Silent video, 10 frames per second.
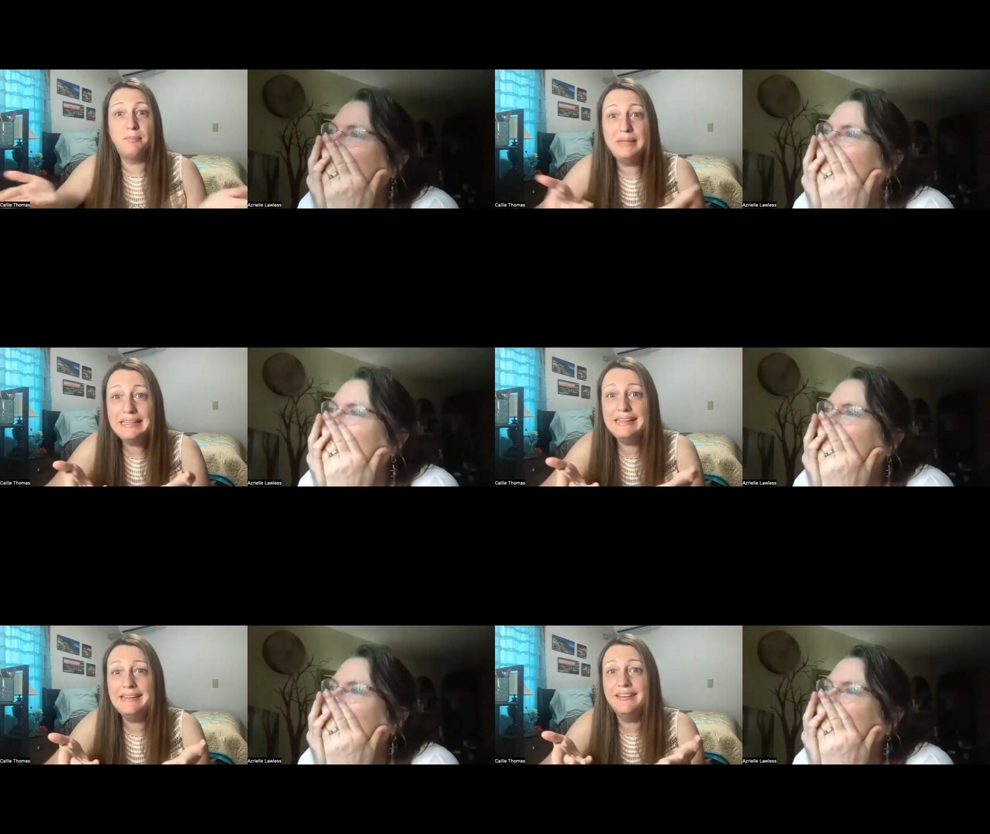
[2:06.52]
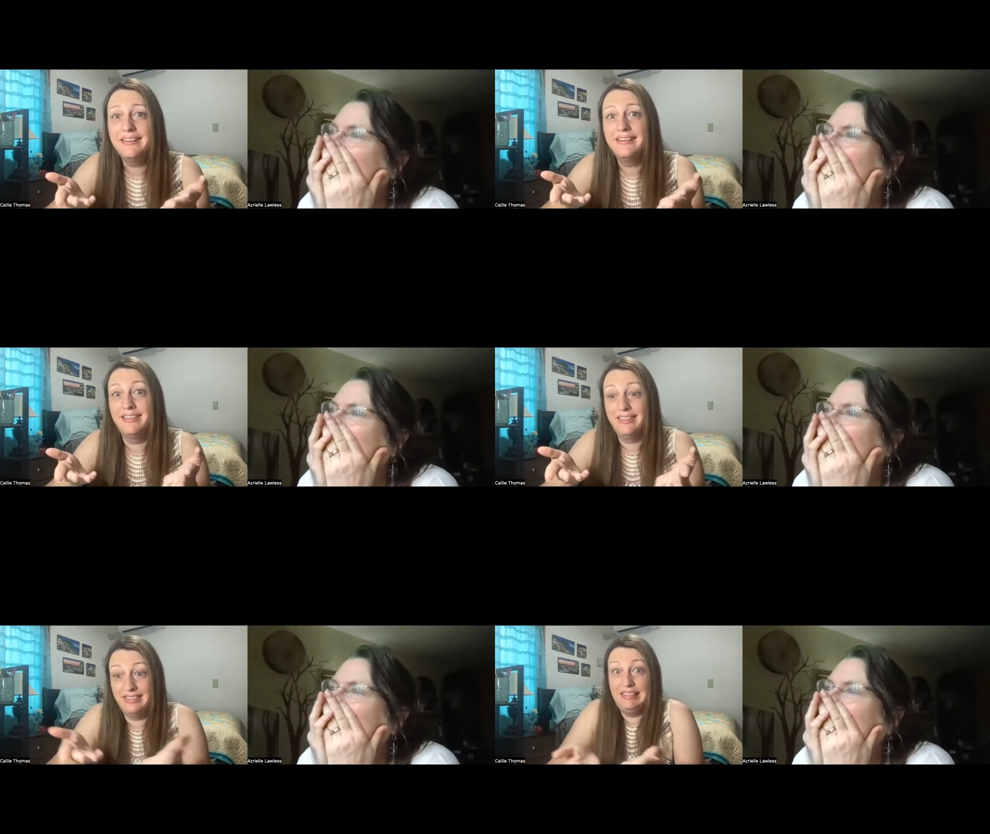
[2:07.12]
Speaker 1: be
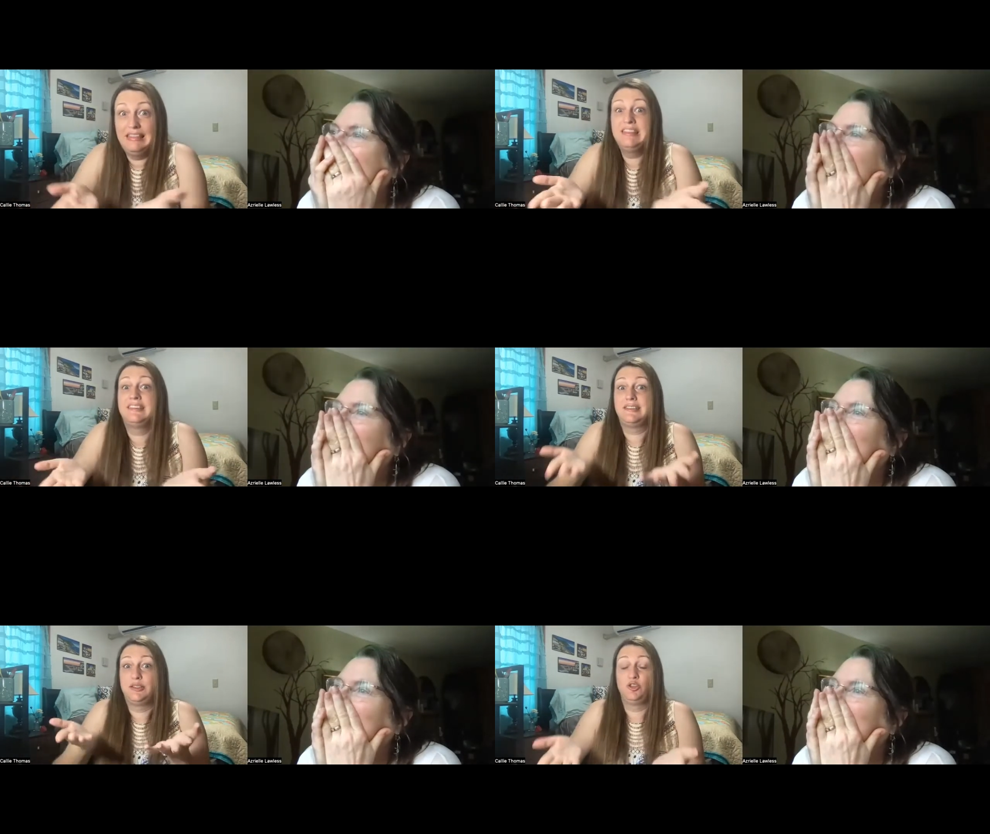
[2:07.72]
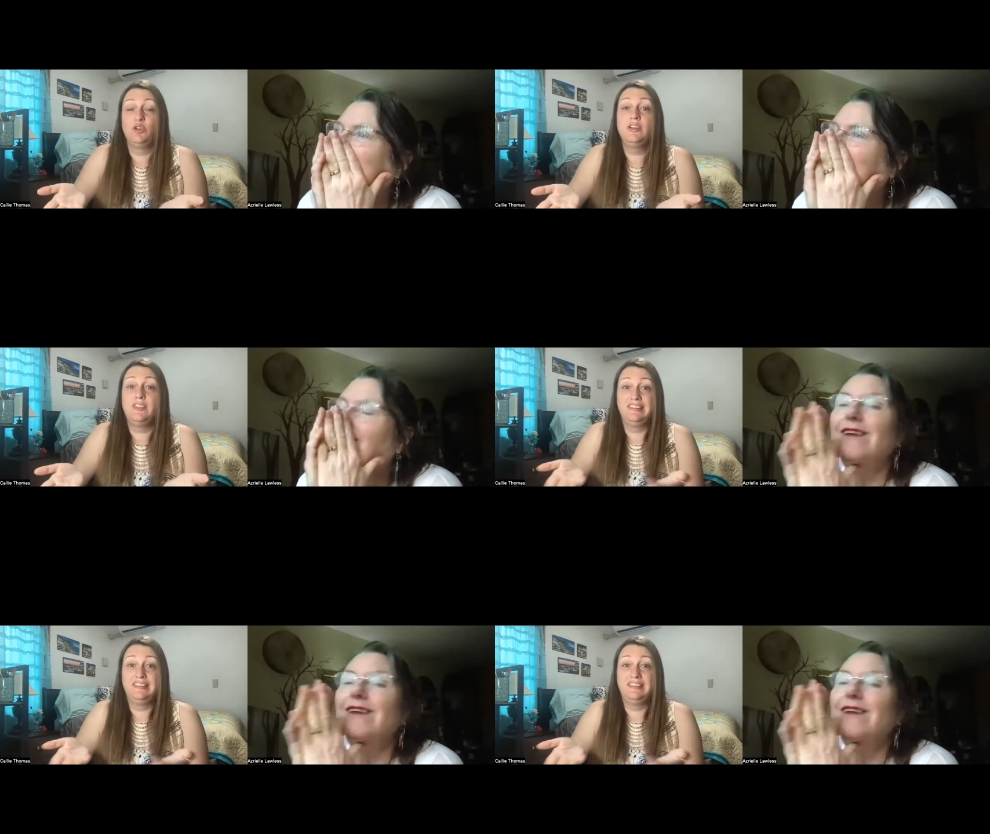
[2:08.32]
this good.